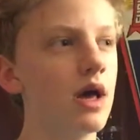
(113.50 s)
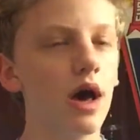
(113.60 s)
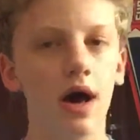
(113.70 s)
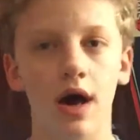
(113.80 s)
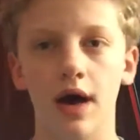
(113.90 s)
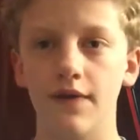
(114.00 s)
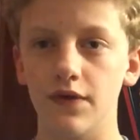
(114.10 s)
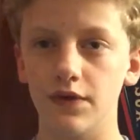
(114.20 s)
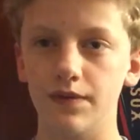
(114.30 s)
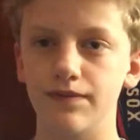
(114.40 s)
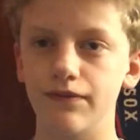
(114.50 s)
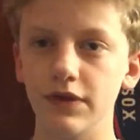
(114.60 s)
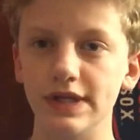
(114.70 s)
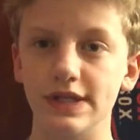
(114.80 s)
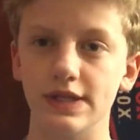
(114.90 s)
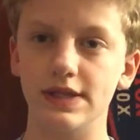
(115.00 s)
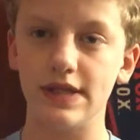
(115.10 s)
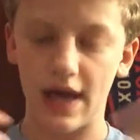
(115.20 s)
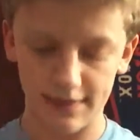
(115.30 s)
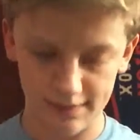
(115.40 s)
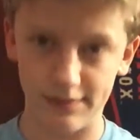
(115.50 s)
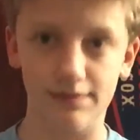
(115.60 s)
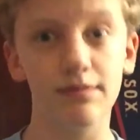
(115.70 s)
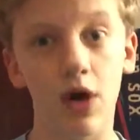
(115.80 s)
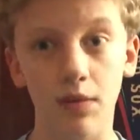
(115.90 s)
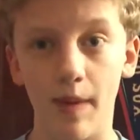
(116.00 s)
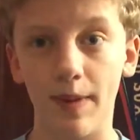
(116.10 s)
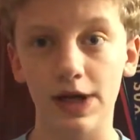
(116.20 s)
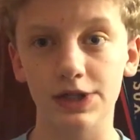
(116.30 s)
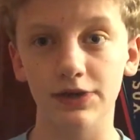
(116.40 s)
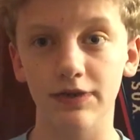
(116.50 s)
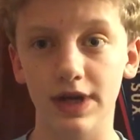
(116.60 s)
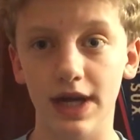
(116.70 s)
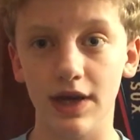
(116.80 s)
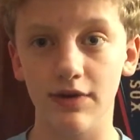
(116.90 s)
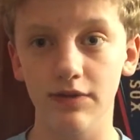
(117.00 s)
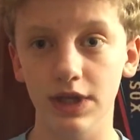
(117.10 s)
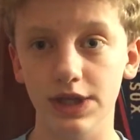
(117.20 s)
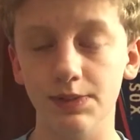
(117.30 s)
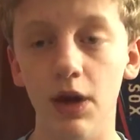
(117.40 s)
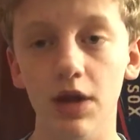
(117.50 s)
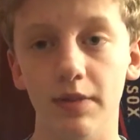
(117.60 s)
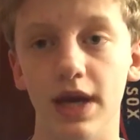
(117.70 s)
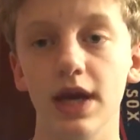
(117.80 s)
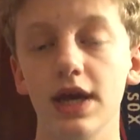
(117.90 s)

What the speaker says: For reasons that all my parents are getting really small on me.